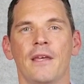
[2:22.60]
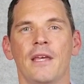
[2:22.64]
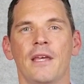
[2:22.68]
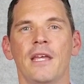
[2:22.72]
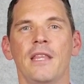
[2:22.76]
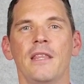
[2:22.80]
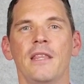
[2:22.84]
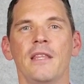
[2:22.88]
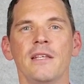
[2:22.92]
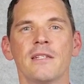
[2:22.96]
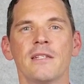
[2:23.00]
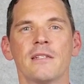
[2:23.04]

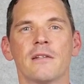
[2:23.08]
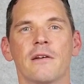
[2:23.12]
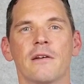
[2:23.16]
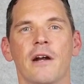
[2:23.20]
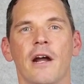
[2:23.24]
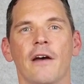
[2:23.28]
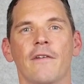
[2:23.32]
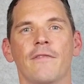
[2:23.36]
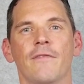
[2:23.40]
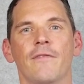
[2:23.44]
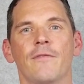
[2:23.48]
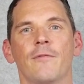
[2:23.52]
In this
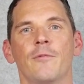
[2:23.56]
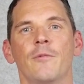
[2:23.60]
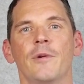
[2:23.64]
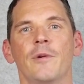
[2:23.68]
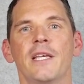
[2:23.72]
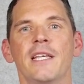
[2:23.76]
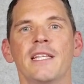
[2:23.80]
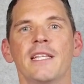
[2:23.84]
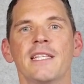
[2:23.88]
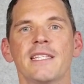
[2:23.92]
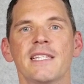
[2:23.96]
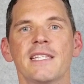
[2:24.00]
graph, we
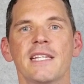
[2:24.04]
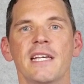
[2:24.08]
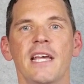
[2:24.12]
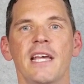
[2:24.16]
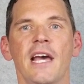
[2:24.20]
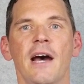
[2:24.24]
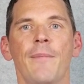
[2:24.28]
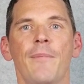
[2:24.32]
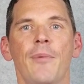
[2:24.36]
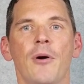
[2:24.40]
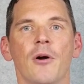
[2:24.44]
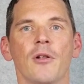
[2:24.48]
can see
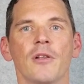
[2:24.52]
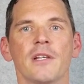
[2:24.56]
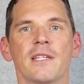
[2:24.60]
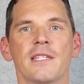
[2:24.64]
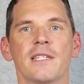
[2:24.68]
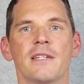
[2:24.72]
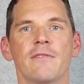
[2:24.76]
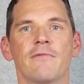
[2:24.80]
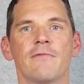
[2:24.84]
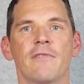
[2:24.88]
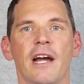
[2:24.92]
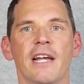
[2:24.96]
how
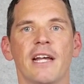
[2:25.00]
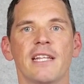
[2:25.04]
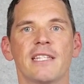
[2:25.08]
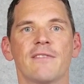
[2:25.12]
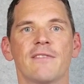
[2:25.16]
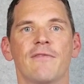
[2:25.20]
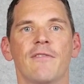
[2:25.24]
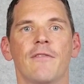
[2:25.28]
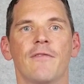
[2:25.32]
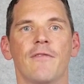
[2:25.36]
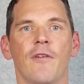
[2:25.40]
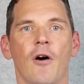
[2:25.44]
policy rates
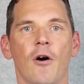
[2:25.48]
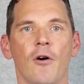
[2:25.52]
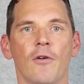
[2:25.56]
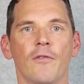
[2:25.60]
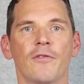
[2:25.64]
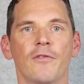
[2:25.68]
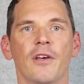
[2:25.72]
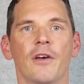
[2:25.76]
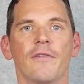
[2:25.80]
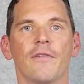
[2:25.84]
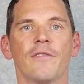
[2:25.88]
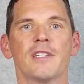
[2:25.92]
have
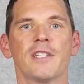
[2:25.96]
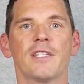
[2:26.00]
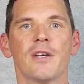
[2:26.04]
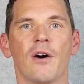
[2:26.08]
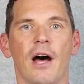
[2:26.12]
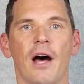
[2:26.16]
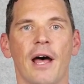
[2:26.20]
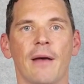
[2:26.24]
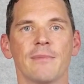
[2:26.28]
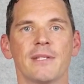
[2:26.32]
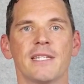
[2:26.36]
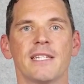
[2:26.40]
evolved over
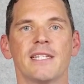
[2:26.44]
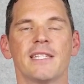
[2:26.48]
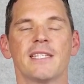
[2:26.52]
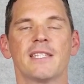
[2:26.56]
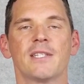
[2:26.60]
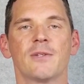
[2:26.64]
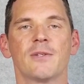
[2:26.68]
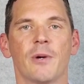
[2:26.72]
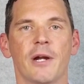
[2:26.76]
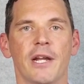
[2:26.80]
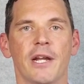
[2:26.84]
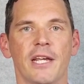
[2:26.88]
time since
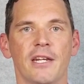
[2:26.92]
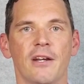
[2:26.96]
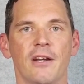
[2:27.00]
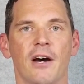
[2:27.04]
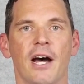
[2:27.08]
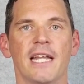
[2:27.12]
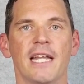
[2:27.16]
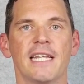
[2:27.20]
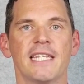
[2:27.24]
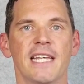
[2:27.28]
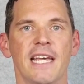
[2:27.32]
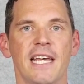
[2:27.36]

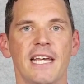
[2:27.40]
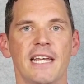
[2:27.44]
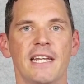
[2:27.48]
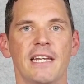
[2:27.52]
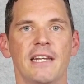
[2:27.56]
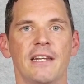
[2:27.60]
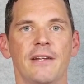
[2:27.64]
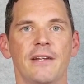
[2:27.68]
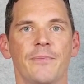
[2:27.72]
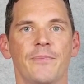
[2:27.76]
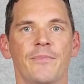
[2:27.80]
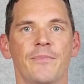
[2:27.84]

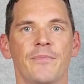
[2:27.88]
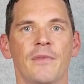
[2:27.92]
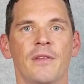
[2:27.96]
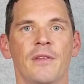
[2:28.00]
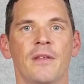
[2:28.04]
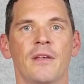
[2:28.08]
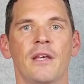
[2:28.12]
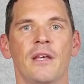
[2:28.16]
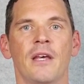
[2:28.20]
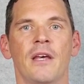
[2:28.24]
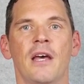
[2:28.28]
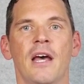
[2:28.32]
2019,
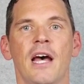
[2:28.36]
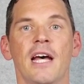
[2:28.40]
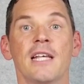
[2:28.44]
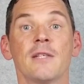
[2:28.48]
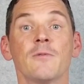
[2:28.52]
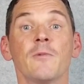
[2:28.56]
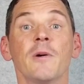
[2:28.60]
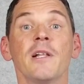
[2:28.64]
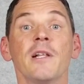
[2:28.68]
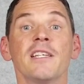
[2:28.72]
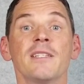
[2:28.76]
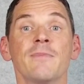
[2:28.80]

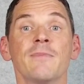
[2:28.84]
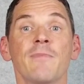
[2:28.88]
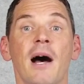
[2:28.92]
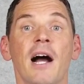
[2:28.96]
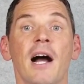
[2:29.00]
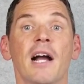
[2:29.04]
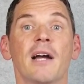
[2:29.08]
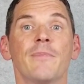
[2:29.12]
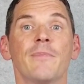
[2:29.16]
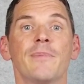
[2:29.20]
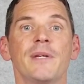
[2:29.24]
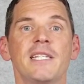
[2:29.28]
as well as
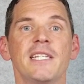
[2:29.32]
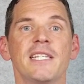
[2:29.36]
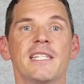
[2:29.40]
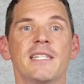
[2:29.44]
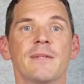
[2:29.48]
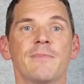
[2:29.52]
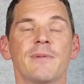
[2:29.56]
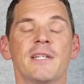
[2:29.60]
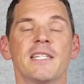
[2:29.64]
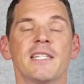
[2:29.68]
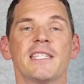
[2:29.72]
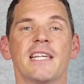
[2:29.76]
market
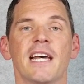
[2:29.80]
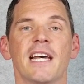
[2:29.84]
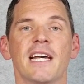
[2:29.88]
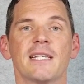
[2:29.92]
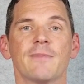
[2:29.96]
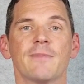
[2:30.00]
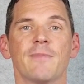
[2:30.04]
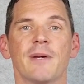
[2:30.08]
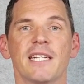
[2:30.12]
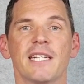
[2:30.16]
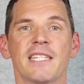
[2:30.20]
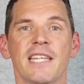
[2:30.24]
participants'
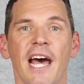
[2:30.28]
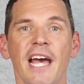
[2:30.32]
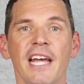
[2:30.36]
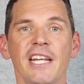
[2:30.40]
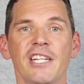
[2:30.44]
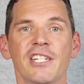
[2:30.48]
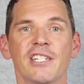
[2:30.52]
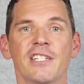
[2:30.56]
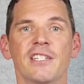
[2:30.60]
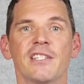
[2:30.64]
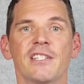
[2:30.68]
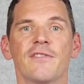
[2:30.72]

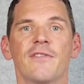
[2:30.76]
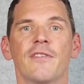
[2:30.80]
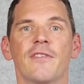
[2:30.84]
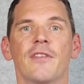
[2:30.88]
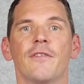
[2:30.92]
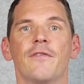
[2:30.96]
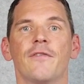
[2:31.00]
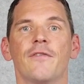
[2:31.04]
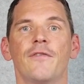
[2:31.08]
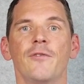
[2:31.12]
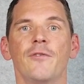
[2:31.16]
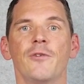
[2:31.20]
expectations for
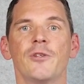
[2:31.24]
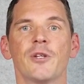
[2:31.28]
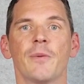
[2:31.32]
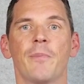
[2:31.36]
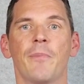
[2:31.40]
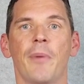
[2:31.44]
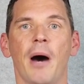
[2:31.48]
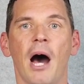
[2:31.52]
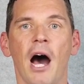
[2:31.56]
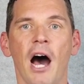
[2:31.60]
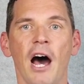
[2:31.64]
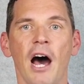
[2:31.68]
the future
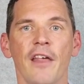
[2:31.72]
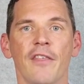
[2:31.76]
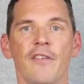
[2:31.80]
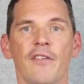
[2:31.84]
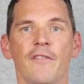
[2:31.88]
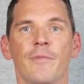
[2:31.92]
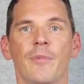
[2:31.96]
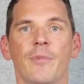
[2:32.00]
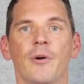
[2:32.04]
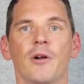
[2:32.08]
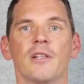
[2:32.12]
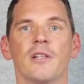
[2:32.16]
path
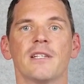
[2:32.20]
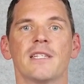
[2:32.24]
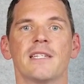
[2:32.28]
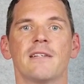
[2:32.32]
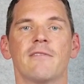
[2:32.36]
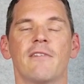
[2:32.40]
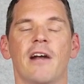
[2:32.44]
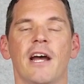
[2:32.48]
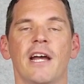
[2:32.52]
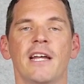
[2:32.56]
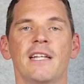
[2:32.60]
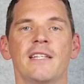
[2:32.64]
of
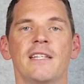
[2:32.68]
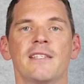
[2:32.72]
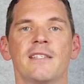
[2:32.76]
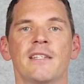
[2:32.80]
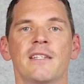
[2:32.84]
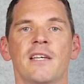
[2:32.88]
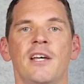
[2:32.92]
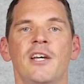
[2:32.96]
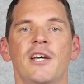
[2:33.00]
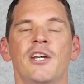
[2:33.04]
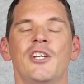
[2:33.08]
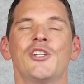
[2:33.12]
policy rates,
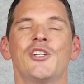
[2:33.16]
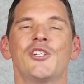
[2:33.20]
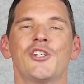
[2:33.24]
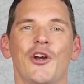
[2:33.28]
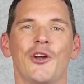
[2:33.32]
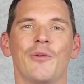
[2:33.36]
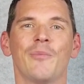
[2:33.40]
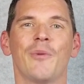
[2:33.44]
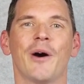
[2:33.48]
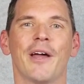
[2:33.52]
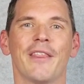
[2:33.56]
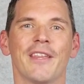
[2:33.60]

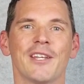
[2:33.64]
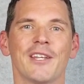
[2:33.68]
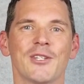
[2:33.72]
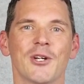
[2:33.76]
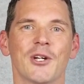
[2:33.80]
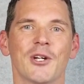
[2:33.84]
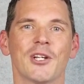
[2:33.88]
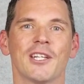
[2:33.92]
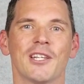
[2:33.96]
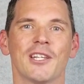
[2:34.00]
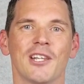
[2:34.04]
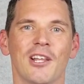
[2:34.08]
shown by the
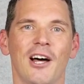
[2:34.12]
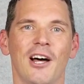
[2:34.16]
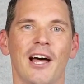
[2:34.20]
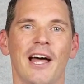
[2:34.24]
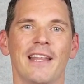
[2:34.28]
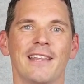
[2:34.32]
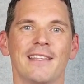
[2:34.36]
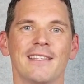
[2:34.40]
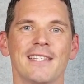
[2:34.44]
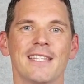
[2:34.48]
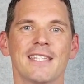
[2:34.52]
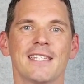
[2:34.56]
dotted
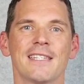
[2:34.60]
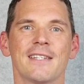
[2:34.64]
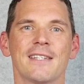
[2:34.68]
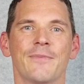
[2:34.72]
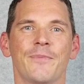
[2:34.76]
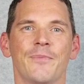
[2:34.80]
lines.